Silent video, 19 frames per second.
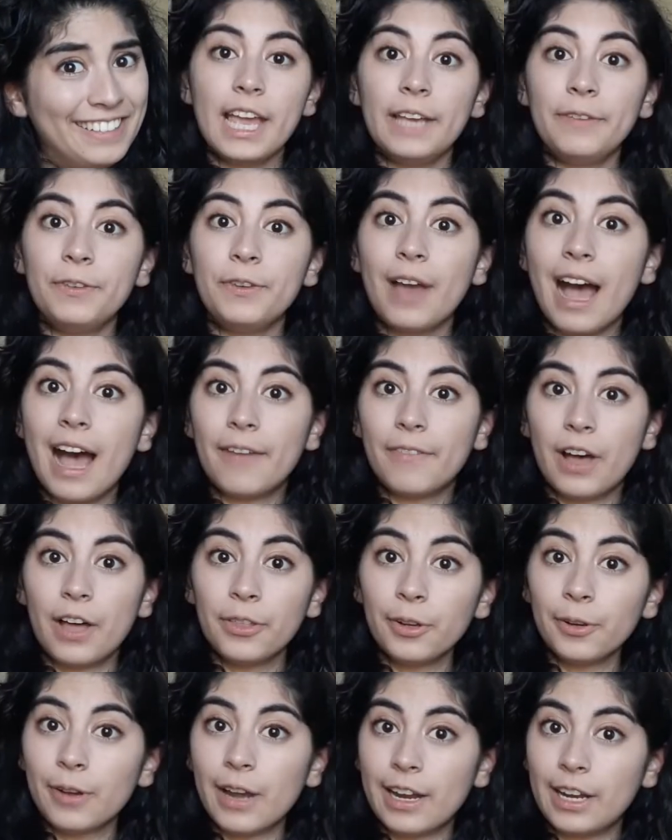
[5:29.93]
If you have
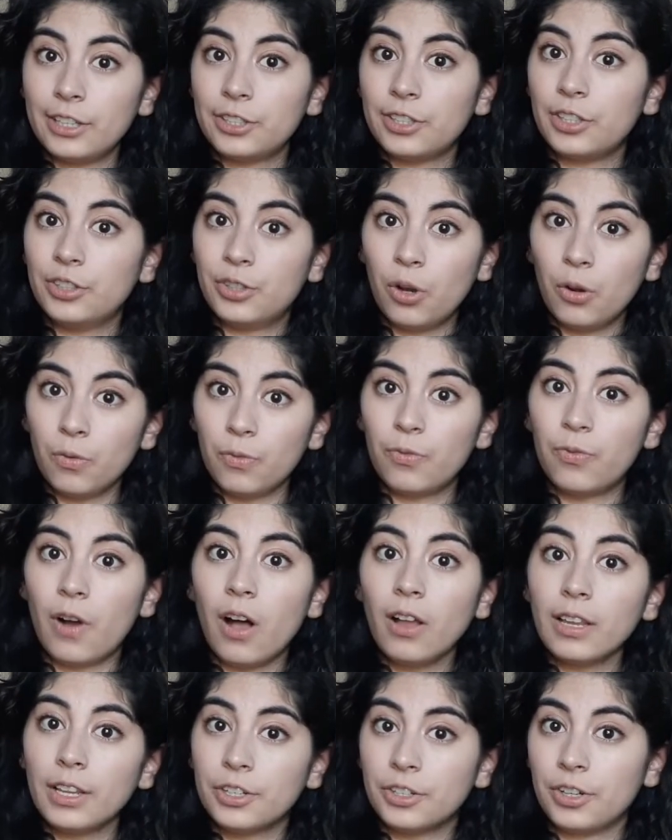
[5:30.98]
other credits that don't
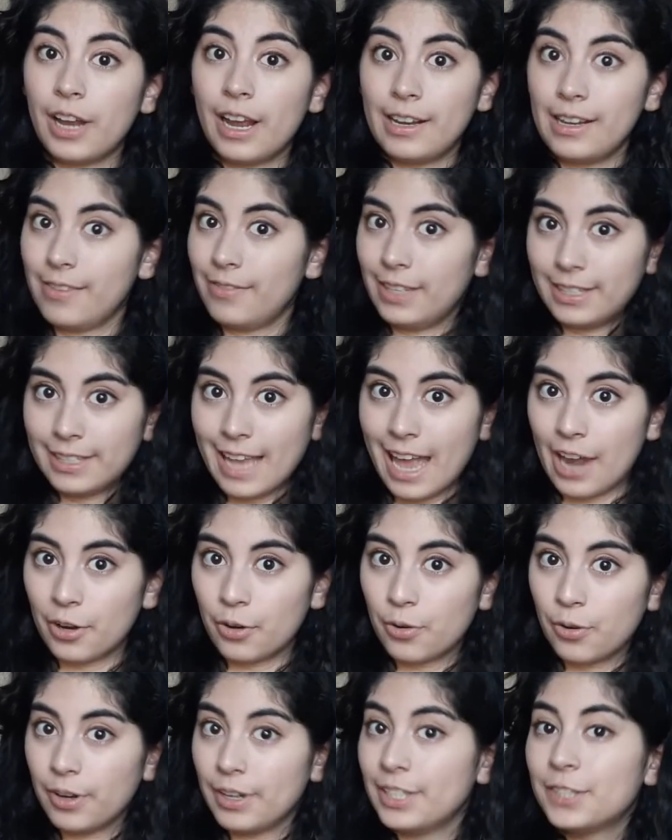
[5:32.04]
fall under any of these
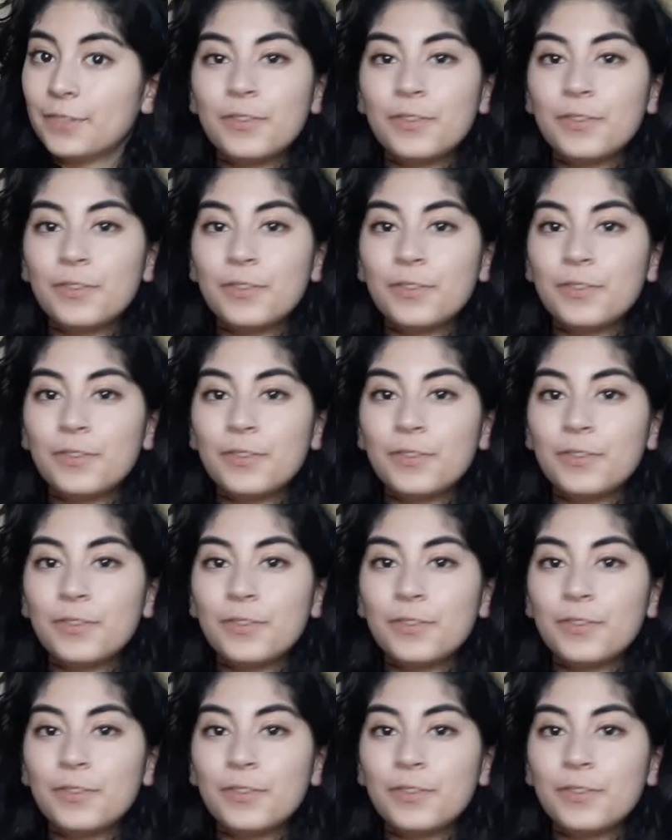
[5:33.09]
categories,